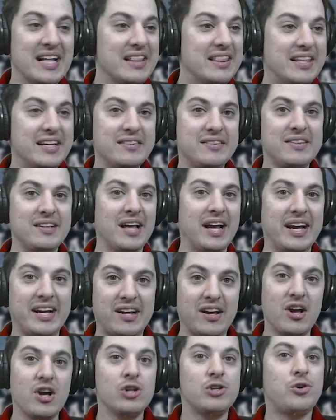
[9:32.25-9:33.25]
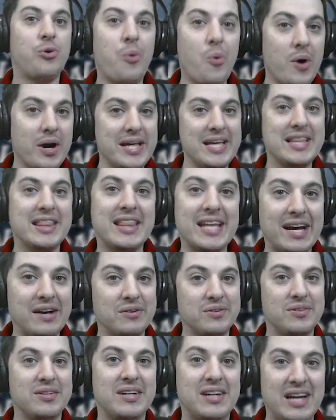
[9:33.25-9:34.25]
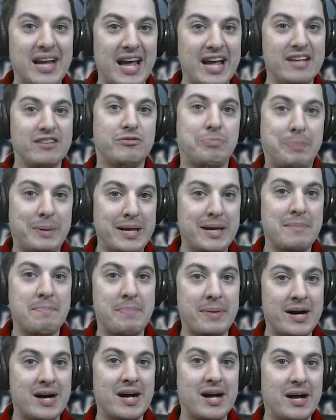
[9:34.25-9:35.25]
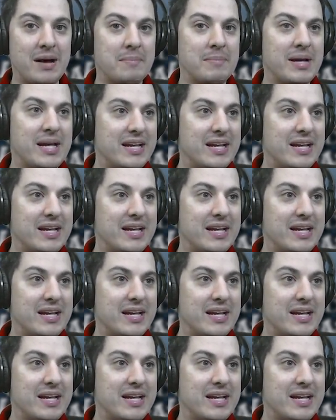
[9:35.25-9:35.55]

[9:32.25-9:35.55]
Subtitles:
this like 20,000 HP bomb